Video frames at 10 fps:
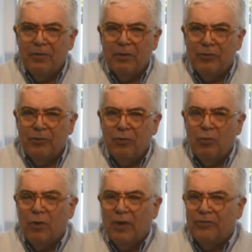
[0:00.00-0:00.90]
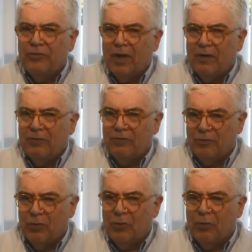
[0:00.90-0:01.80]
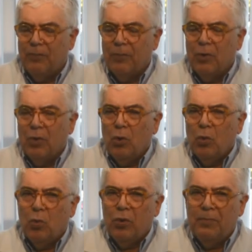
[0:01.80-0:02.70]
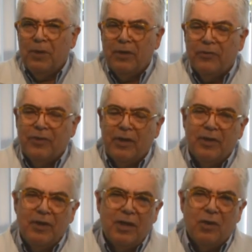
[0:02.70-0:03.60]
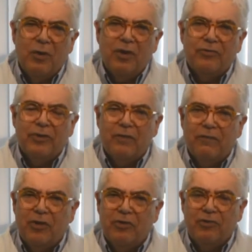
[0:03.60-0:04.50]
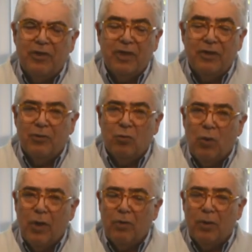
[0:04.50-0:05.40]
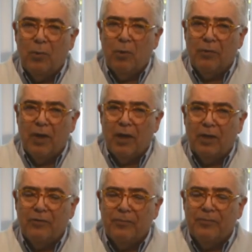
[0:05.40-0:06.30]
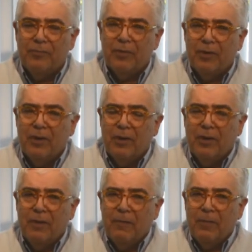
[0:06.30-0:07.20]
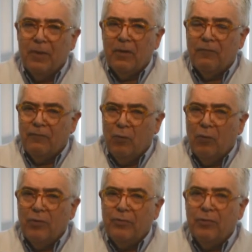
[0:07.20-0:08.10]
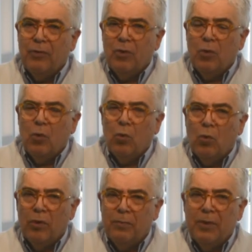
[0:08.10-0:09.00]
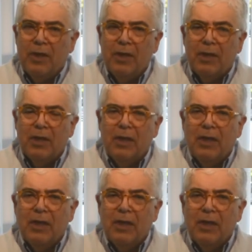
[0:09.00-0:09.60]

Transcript: The third warning sign of a stroke would be sudden decrease in vision in either one or both eyes. Fourth would be